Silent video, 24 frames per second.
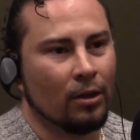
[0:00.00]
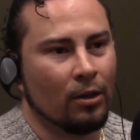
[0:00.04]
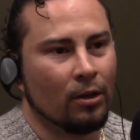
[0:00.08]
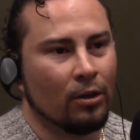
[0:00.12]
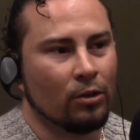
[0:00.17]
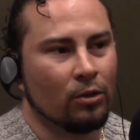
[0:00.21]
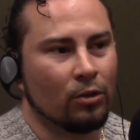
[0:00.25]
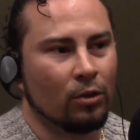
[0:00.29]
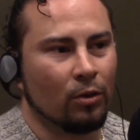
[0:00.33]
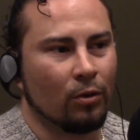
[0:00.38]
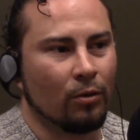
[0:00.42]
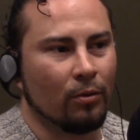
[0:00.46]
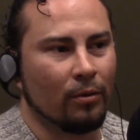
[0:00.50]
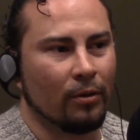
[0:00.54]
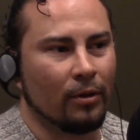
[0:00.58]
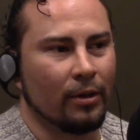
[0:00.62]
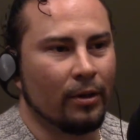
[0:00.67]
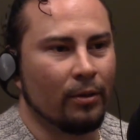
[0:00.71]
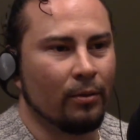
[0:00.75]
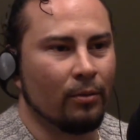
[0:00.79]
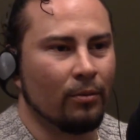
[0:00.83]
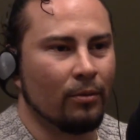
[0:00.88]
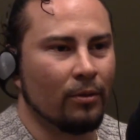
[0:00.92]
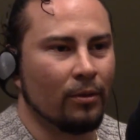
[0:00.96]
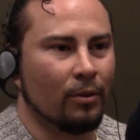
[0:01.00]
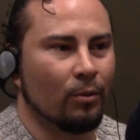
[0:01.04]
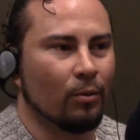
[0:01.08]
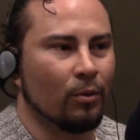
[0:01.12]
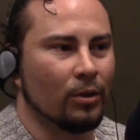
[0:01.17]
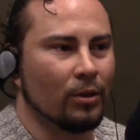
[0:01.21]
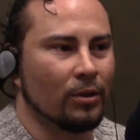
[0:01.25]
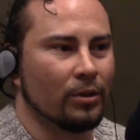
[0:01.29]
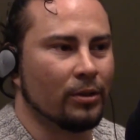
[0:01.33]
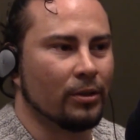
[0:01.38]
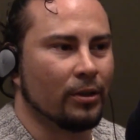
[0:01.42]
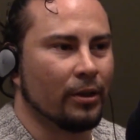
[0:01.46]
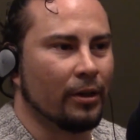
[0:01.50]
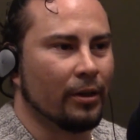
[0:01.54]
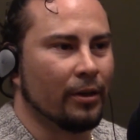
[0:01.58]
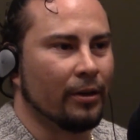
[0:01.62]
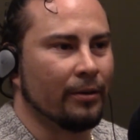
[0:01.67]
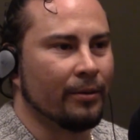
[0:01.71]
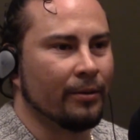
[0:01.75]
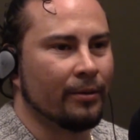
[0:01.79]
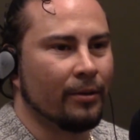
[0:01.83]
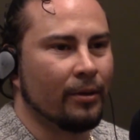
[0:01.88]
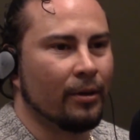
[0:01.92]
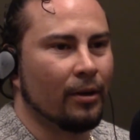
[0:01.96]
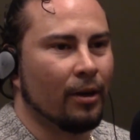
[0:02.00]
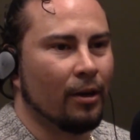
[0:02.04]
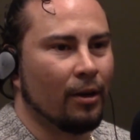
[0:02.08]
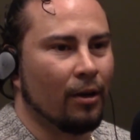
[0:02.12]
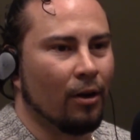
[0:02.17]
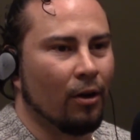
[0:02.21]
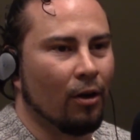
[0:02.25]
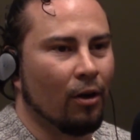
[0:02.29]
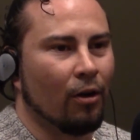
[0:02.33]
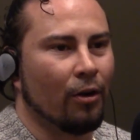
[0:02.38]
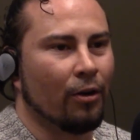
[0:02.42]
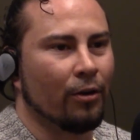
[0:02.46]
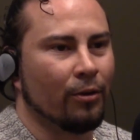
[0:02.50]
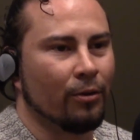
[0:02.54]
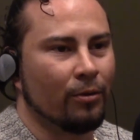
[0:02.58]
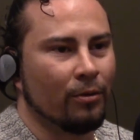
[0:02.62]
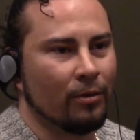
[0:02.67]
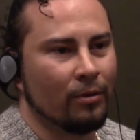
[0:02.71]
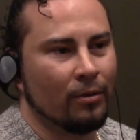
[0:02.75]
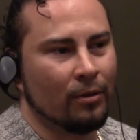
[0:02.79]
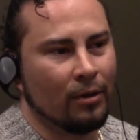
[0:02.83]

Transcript: So it was a hard